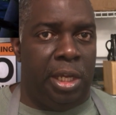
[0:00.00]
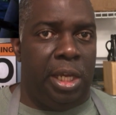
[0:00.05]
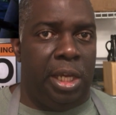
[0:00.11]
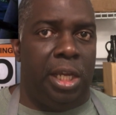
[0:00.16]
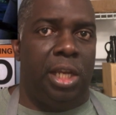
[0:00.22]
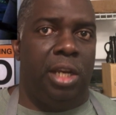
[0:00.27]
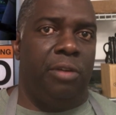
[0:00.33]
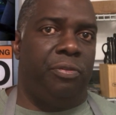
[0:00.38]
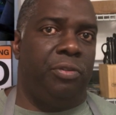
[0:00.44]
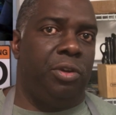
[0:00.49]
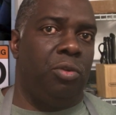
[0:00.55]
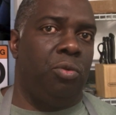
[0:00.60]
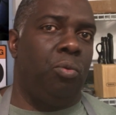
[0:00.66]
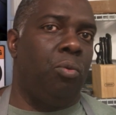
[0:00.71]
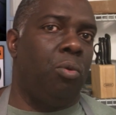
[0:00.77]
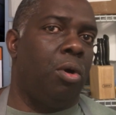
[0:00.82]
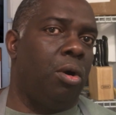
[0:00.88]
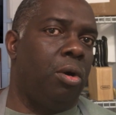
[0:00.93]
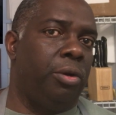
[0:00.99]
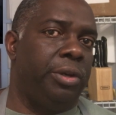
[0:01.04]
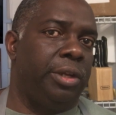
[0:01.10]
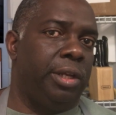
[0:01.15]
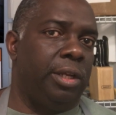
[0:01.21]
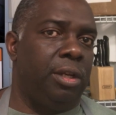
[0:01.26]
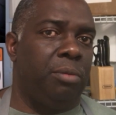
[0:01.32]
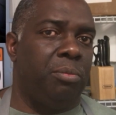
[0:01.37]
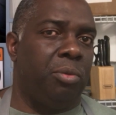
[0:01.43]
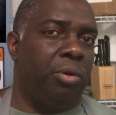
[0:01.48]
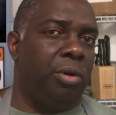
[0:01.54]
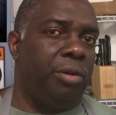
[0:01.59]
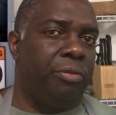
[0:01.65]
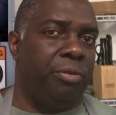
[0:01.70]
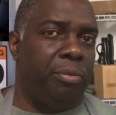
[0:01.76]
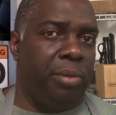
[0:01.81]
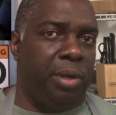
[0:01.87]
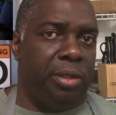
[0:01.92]
And if you want any more
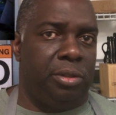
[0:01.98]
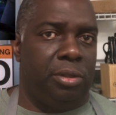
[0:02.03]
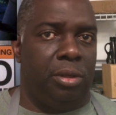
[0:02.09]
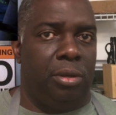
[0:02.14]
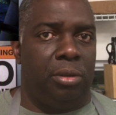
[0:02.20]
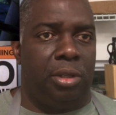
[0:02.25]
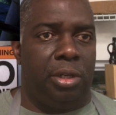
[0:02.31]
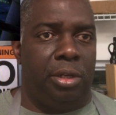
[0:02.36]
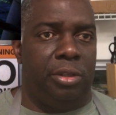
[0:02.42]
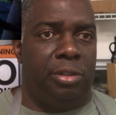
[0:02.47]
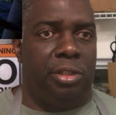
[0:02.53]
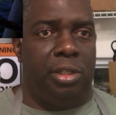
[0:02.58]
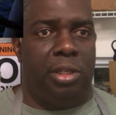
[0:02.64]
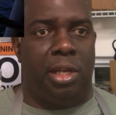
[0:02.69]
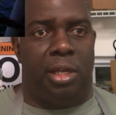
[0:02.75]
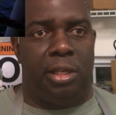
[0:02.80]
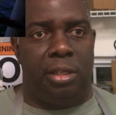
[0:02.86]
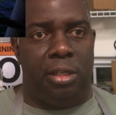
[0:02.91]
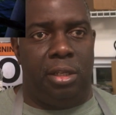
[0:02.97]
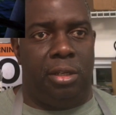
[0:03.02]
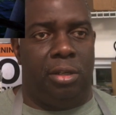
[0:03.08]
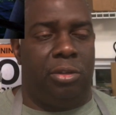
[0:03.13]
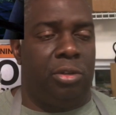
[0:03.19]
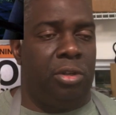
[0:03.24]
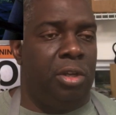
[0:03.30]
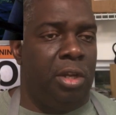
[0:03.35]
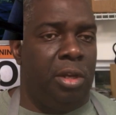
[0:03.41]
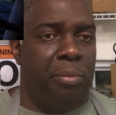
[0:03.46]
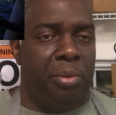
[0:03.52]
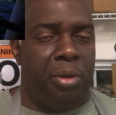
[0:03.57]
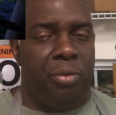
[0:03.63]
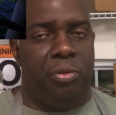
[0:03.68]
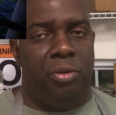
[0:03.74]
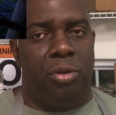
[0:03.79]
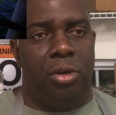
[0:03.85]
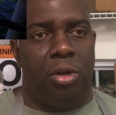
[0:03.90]
information on carrageenan, I can get it. But
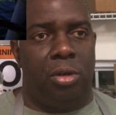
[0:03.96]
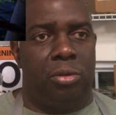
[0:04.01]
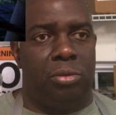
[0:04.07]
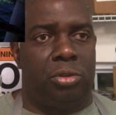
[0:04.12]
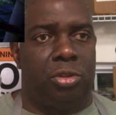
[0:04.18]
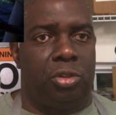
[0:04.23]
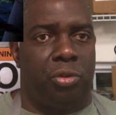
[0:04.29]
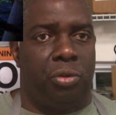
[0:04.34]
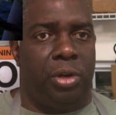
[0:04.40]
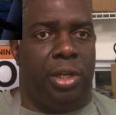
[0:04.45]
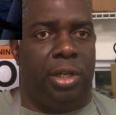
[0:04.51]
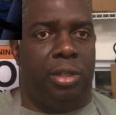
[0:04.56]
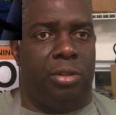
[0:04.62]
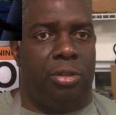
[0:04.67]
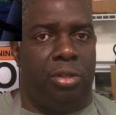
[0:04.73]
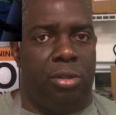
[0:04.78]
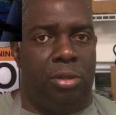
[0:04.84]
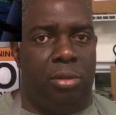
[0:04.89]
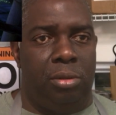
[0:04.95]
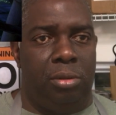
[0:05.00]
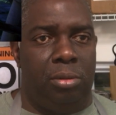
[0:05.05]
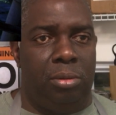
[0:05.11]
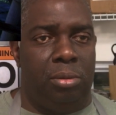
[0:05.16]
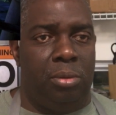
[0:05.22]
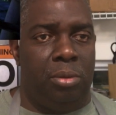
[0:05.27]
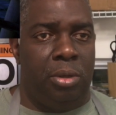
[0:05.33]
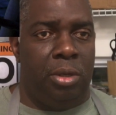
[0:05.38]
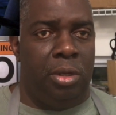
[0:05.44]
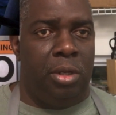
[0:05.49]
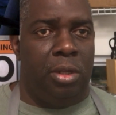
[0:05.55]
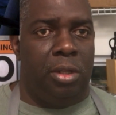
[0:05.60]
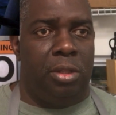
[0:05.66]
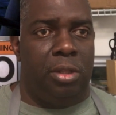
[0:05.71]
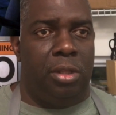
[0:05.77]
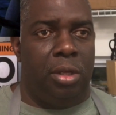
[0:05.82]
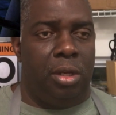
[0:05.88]
if you go straight to
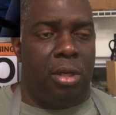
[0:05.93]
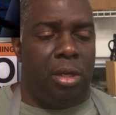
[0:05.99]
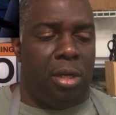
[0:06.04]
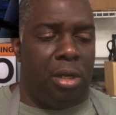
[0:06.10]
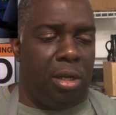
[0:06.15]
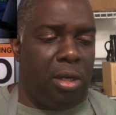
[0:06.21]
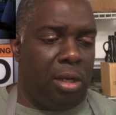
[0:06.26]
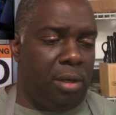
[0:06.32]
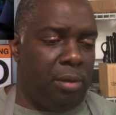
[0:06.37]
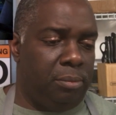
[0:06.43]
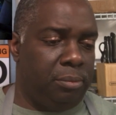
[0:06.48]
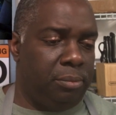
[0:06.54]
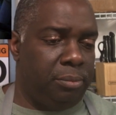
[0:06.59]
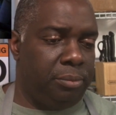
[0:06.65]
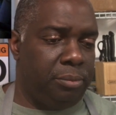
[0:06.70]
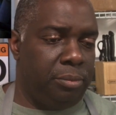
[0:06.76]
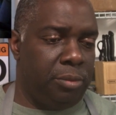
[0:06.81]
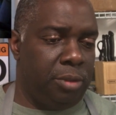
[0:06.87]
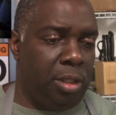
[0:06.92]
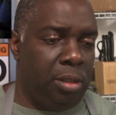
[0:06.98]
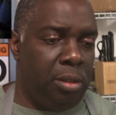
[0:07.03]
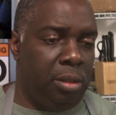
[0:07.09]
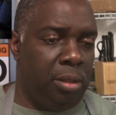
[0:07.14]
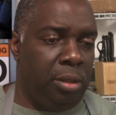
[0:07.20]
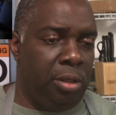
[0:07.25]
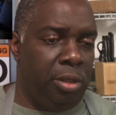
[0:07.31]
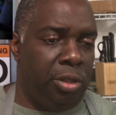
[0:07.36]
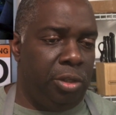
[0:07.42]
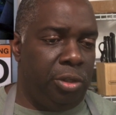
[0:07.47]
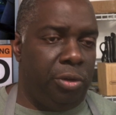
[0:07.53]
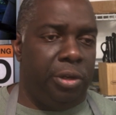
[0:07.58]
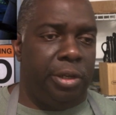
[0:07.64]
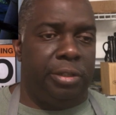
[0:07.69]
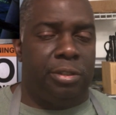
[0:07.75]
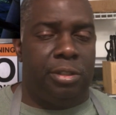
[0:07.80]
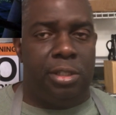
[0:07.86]
the
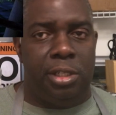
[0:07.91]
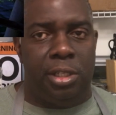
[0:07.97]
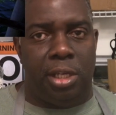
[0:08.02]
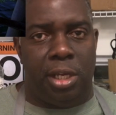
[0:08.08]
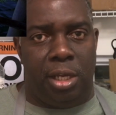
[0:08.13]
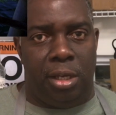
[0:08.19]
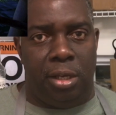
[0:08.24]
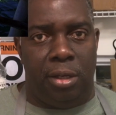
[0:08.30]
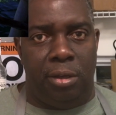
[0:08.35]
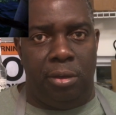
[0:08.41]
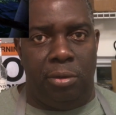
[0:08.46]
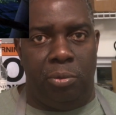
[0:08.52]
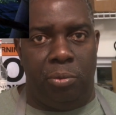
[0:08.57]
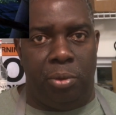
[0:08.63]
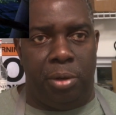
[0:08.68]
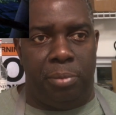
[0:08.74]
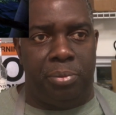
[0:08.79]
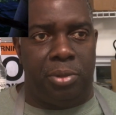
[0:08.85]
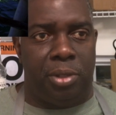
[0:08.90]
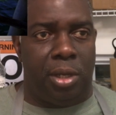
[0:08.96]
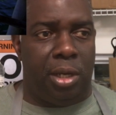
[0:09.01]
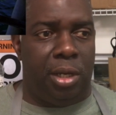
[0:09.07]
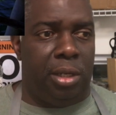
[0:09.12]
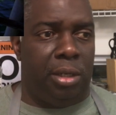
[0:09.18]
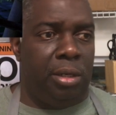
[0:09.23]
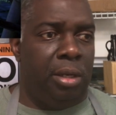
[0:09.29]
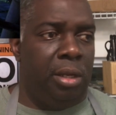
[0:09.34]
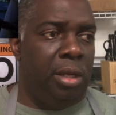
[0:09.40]
USDA website,